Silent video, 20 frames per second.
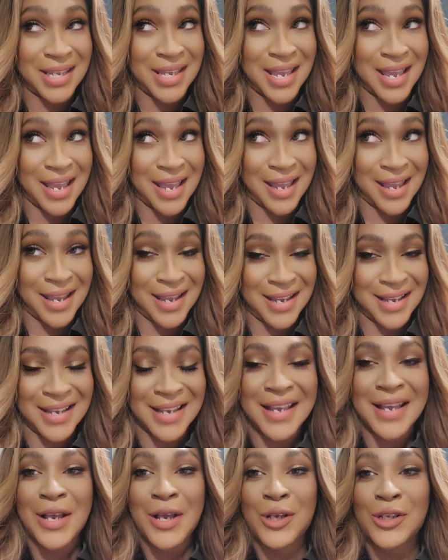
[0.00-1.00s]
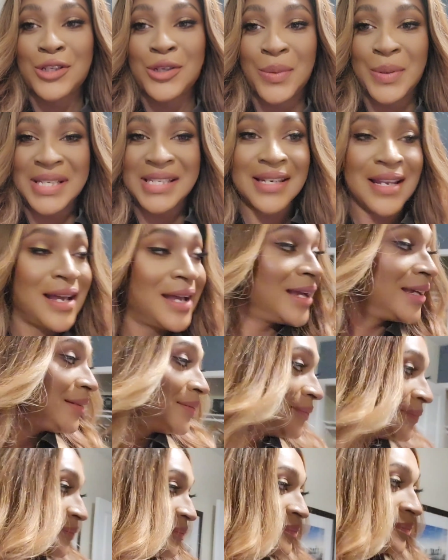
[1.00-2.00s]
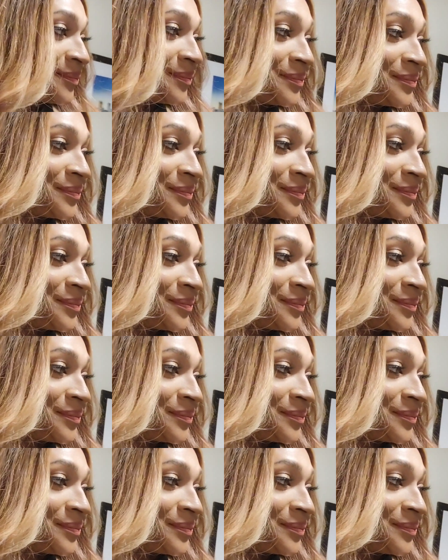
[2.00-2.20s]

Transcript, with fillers: Okay. So it's nine.